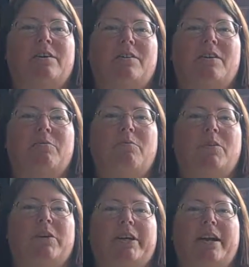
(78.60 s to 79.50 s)
to
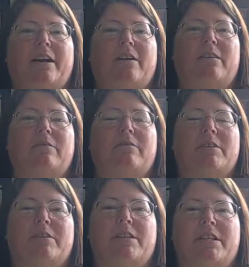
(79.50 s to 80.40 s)
work out
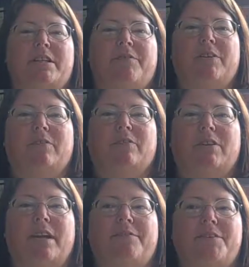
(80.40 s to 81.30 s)
the different
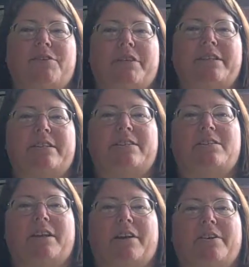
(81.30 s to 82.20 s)
life stresses
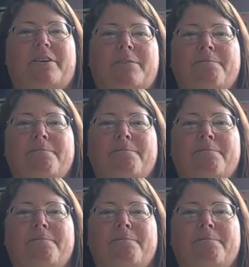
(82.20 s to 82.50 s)
together.